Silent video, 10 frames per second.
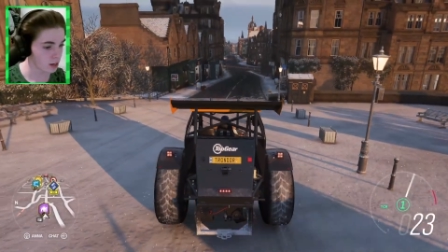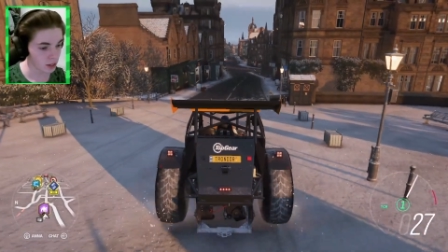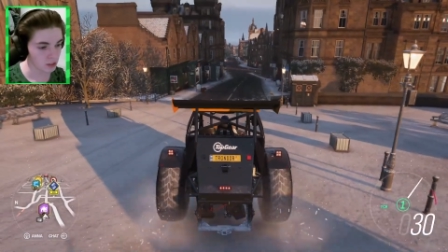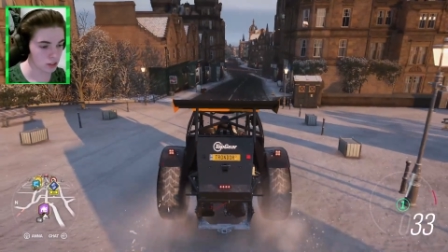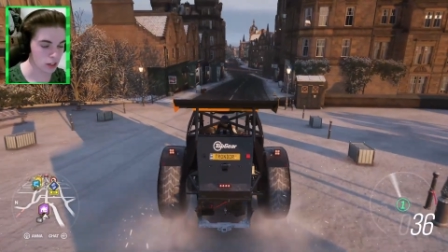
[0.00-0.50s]

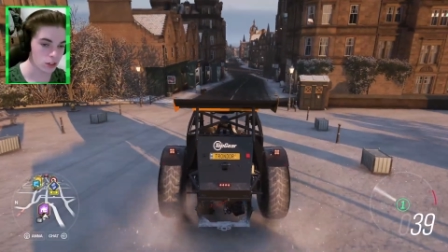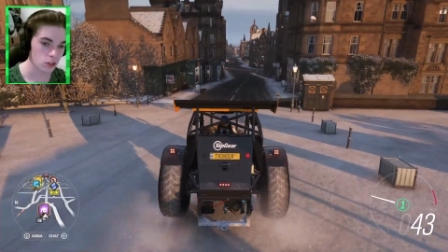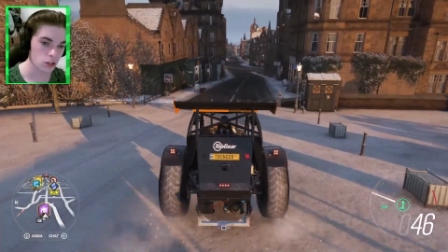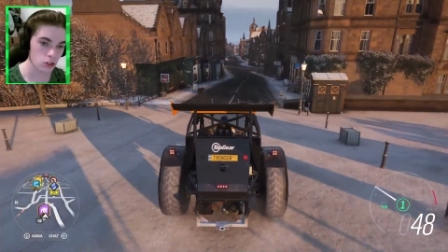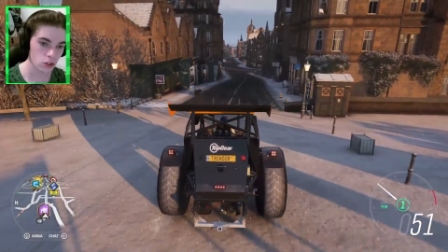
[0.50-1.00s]
And uh,
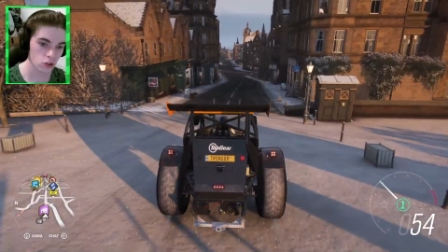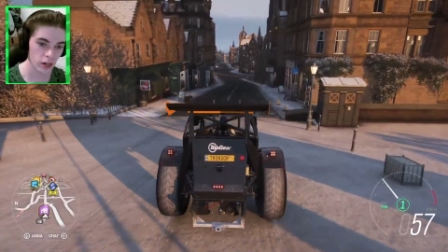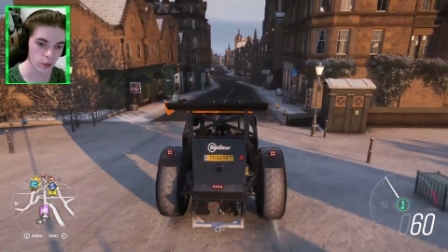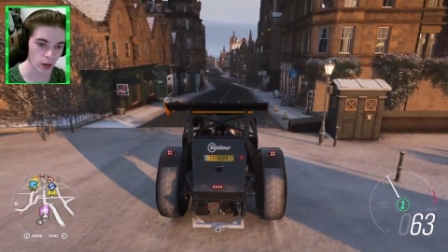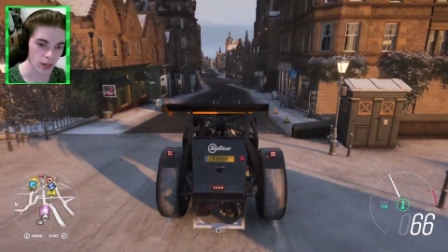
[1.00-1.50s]
just straight
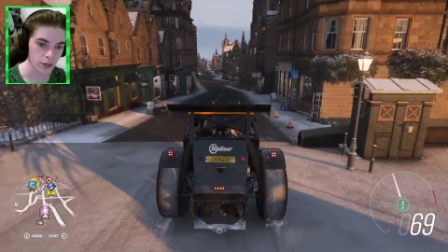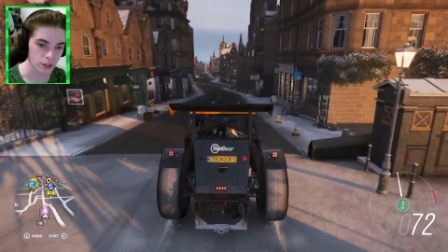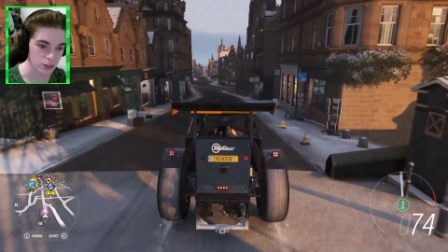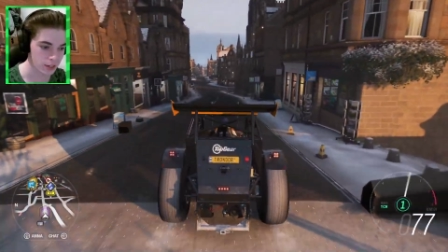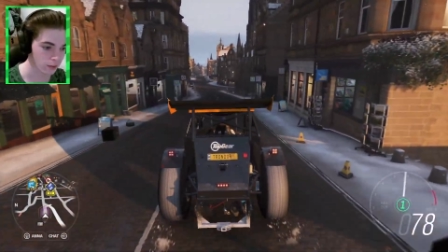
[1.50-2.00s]
away, you can
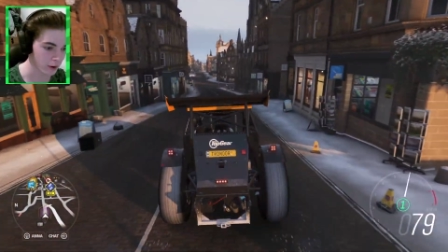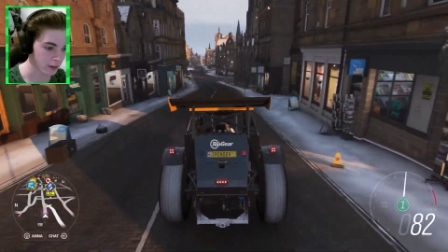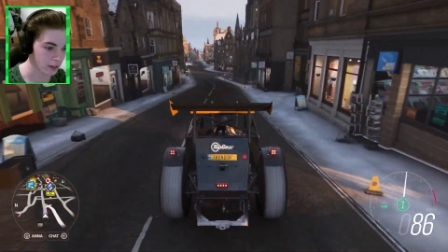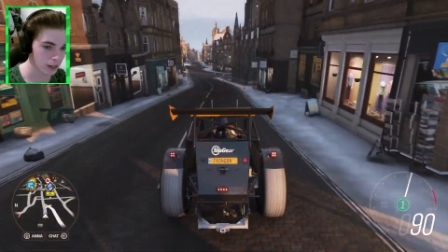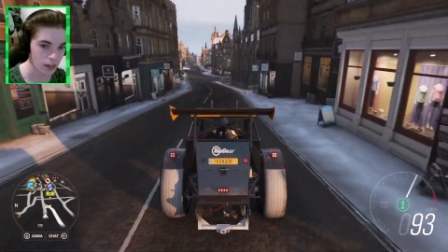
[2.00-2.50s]
see right
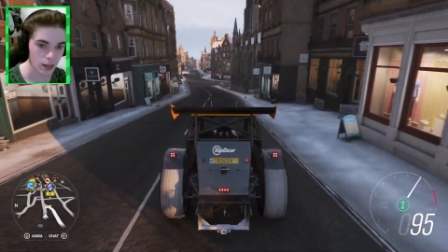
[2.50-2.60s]
here,